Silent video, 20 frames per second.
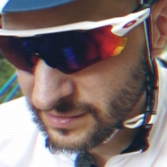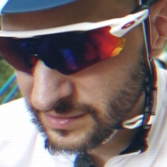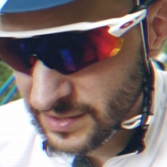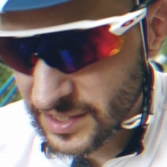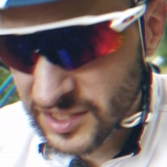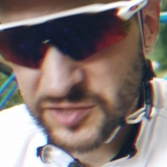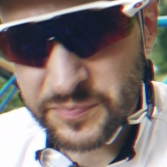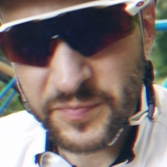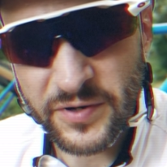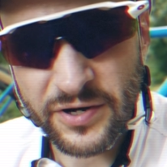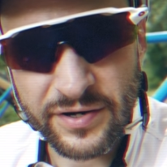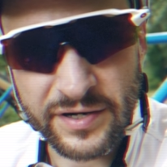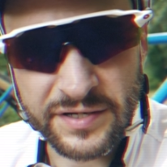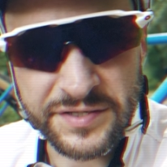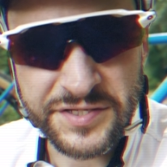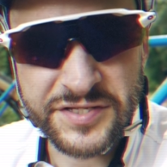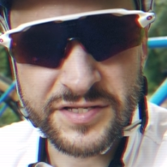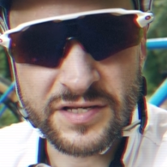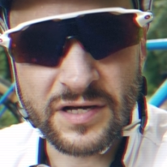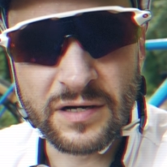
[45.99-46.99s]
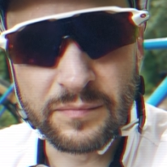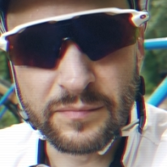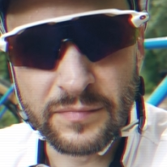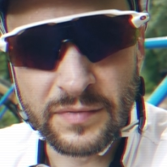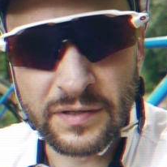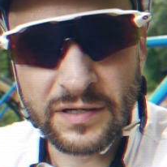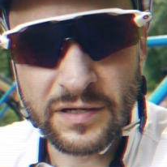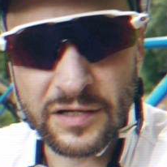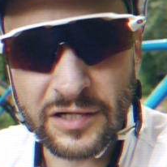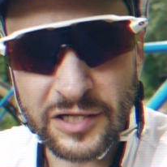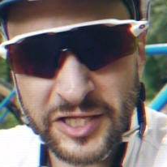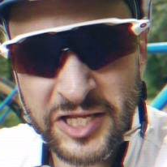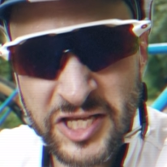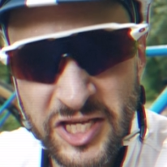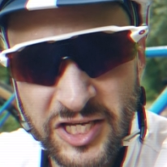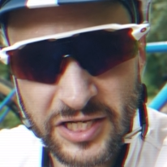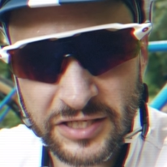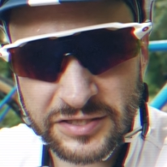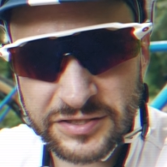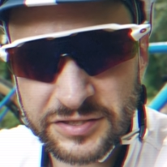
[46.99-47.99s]
they experienced some
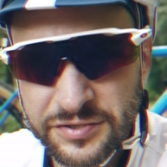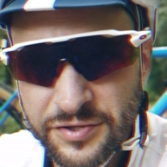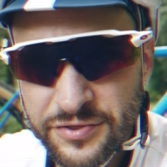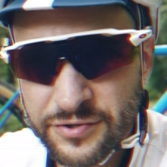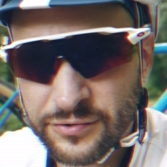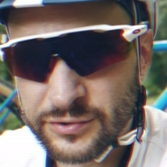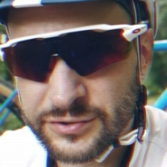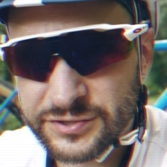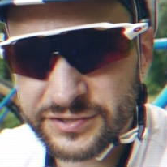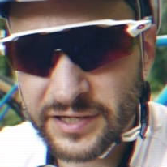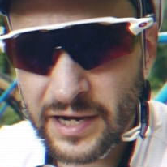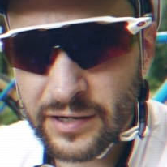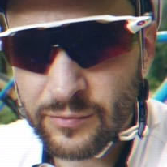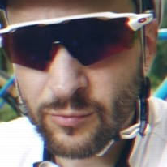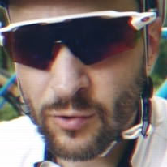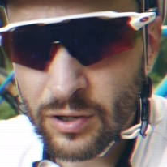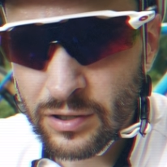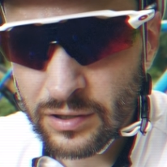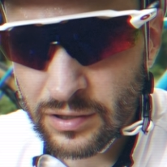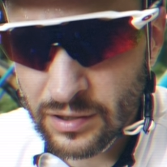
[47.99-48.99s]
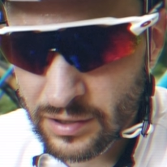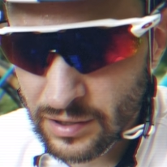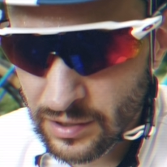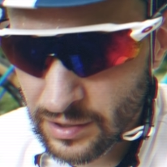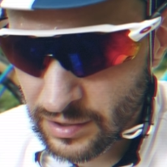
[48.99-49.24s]
leakage through the sidewall.